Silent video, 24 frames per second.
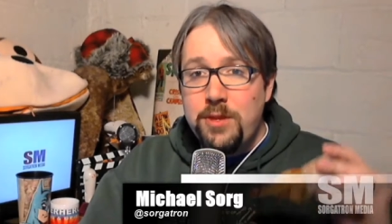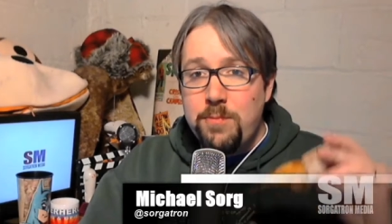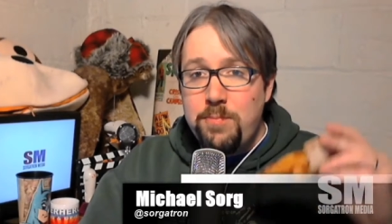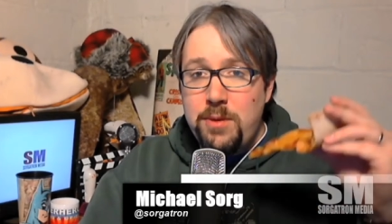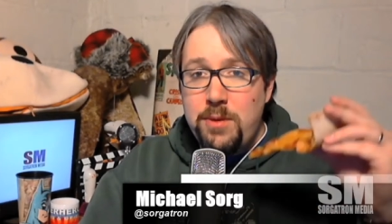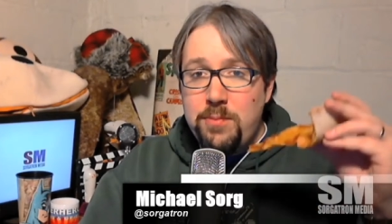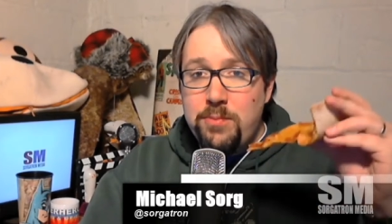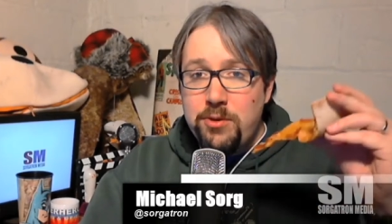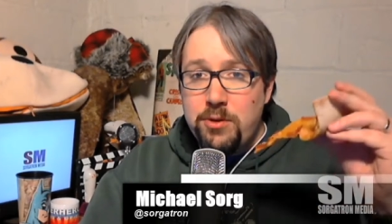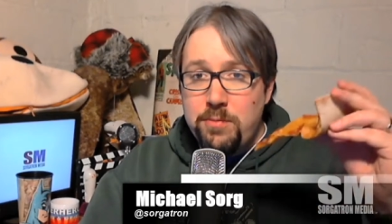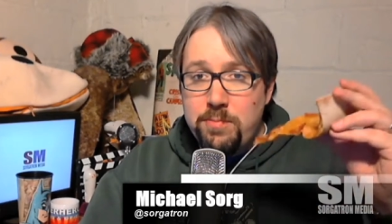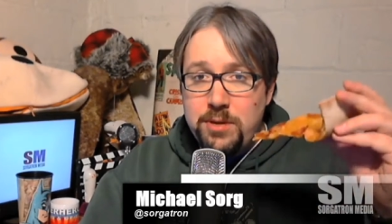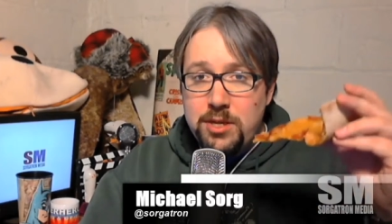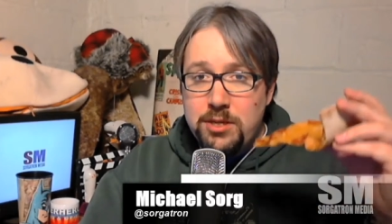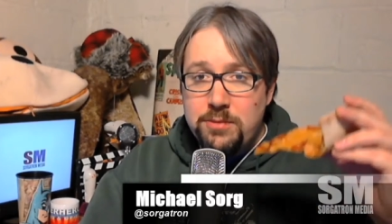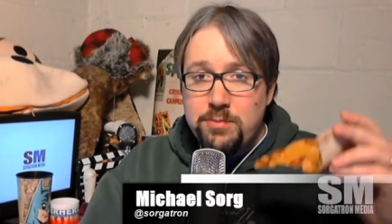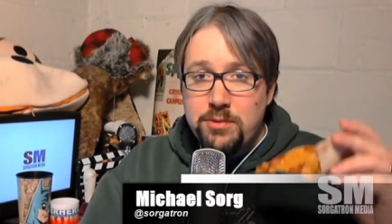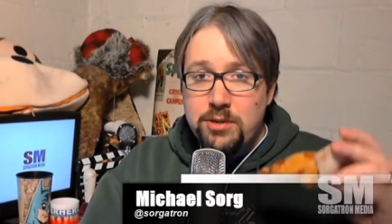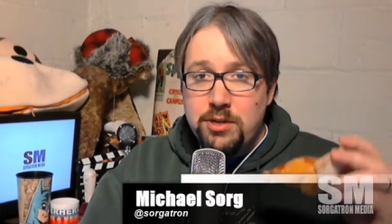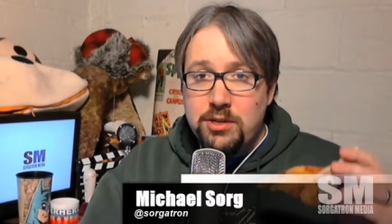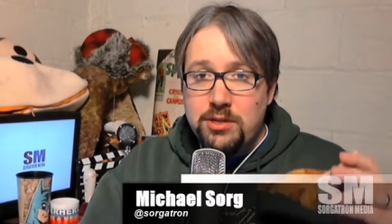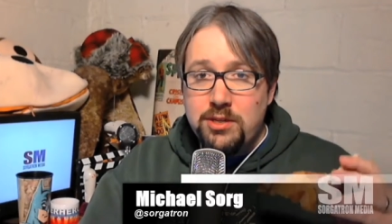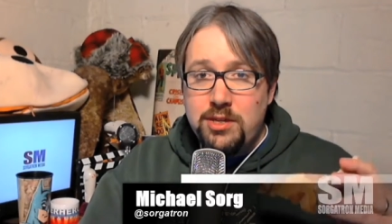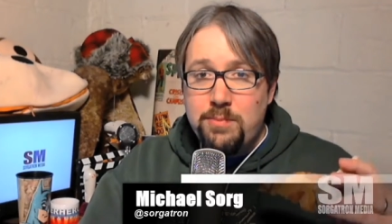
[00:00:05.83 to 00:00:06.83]
the people in
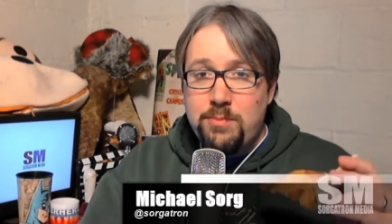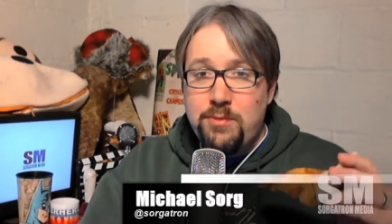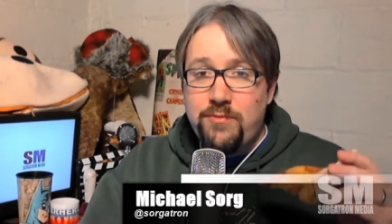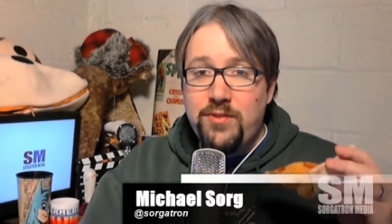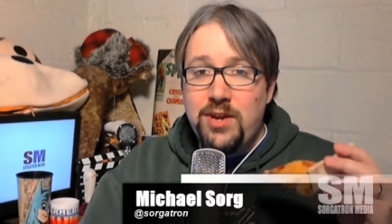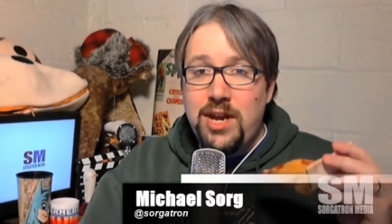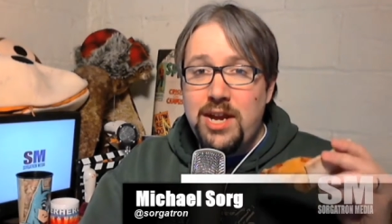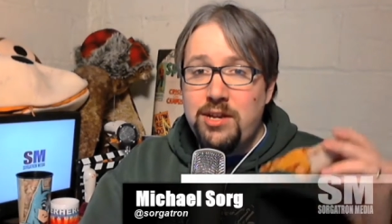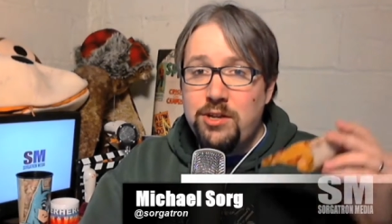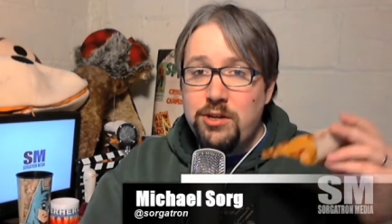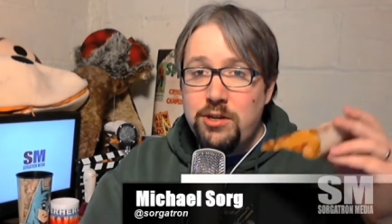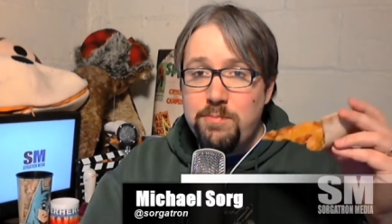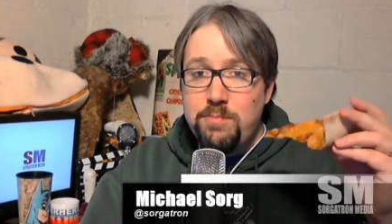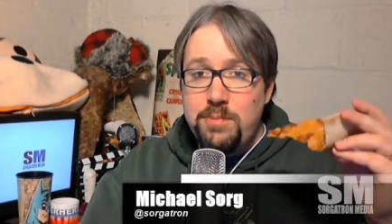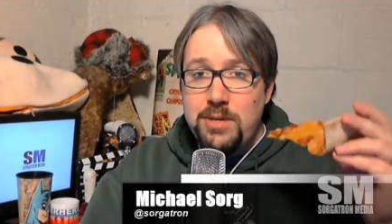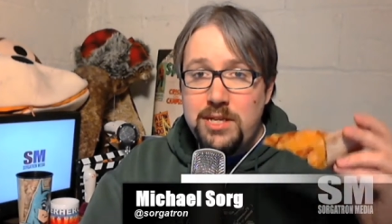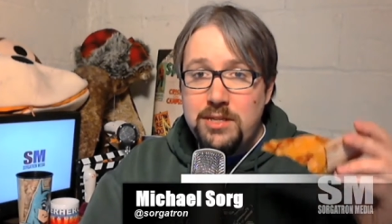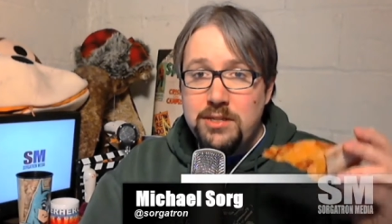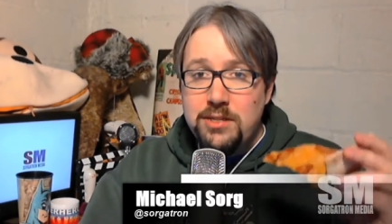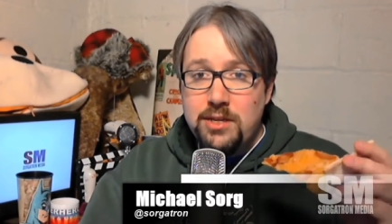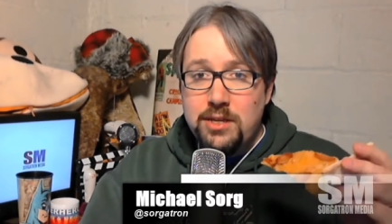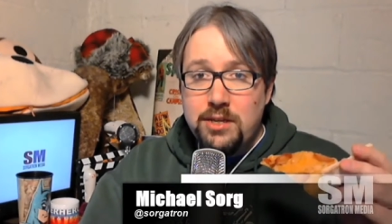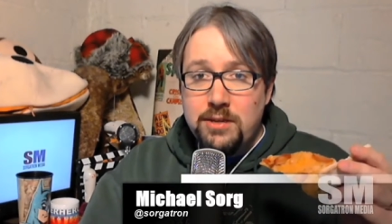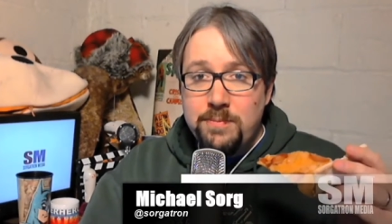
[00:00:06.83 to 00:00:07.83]
Pittsburgh that provide good
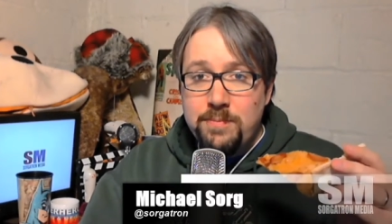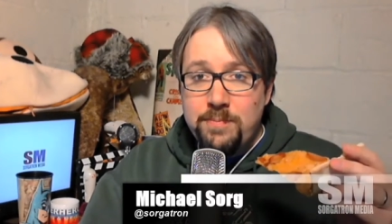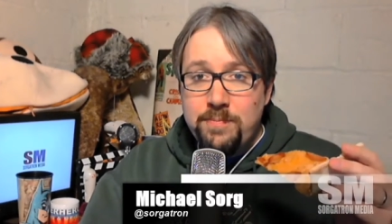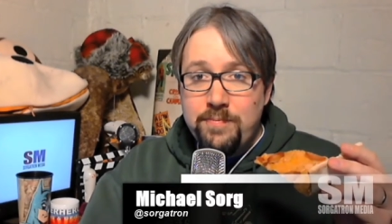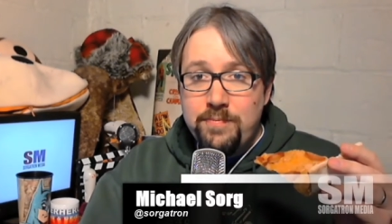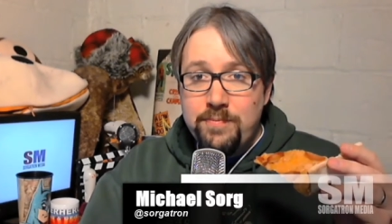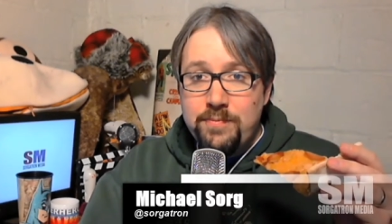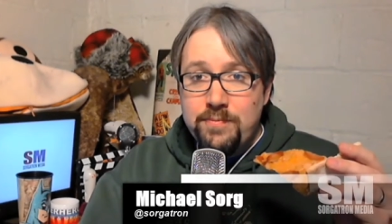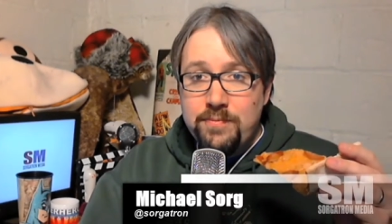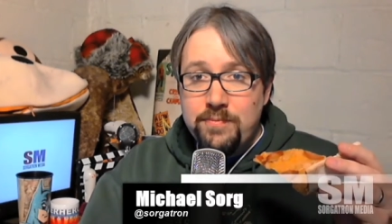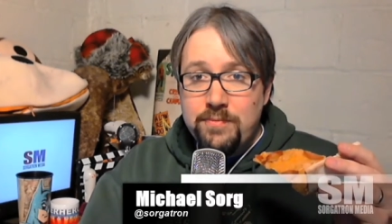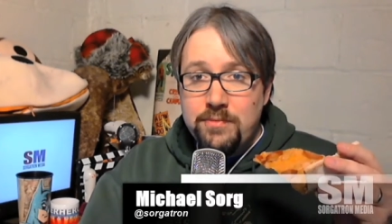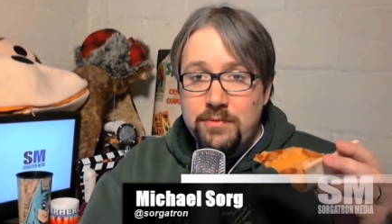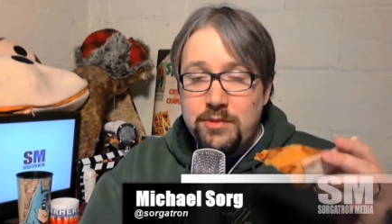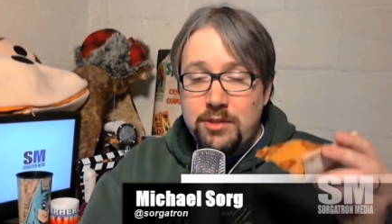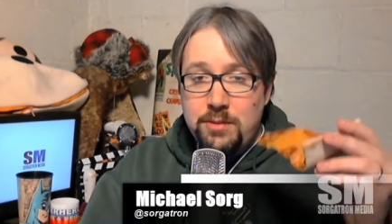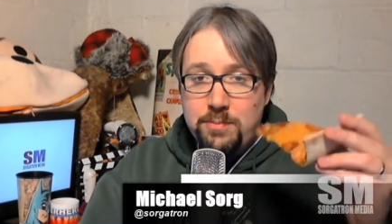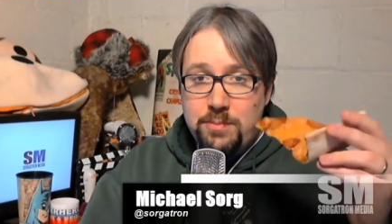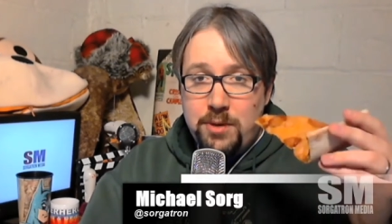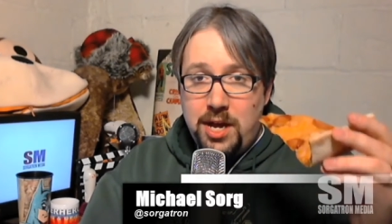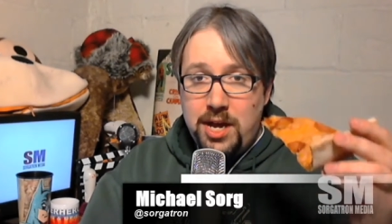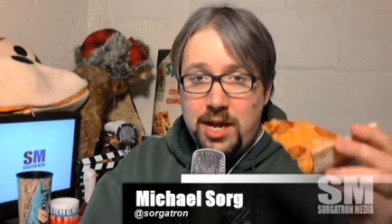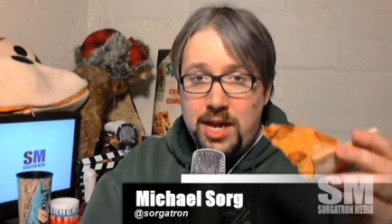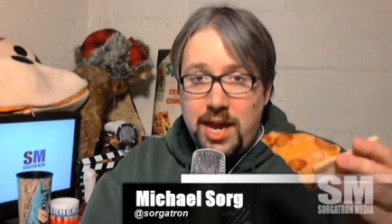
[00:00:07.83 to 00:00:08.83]
pizza
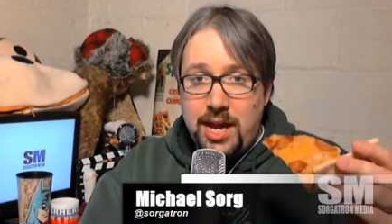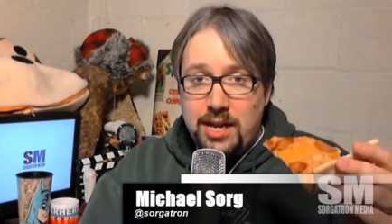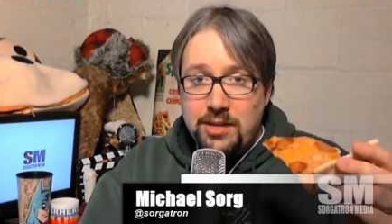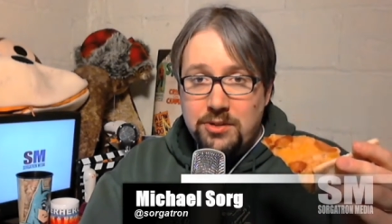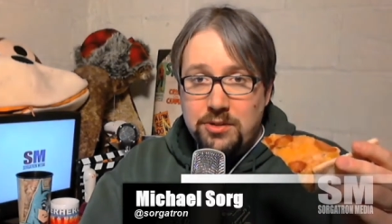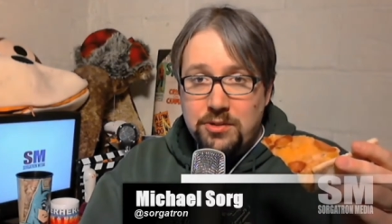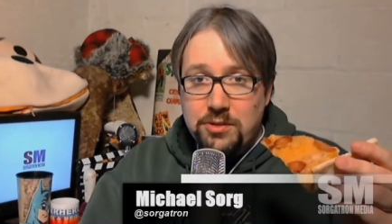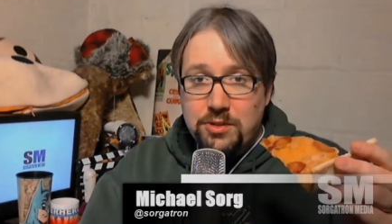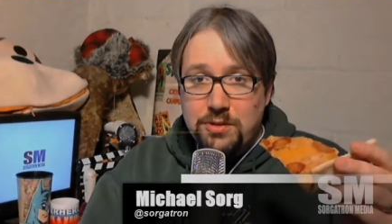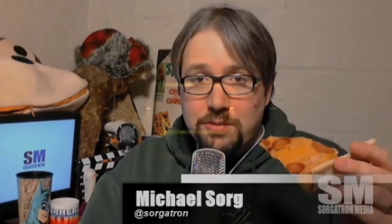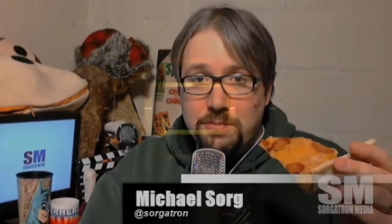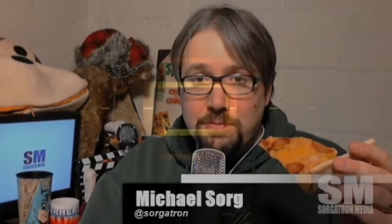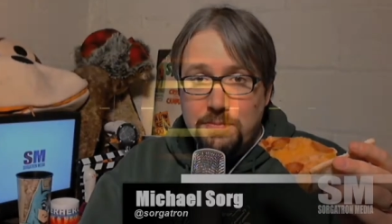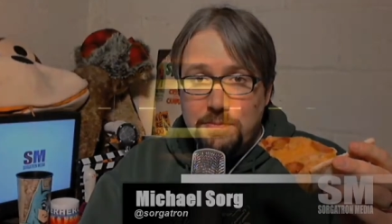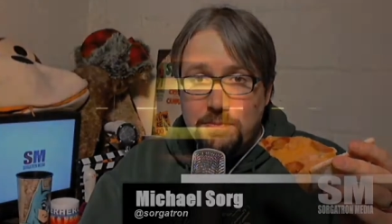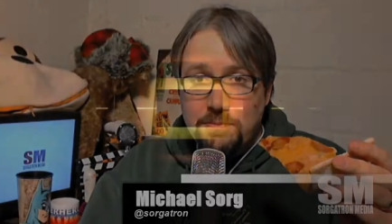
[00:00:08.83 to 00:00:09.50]
to podcasters.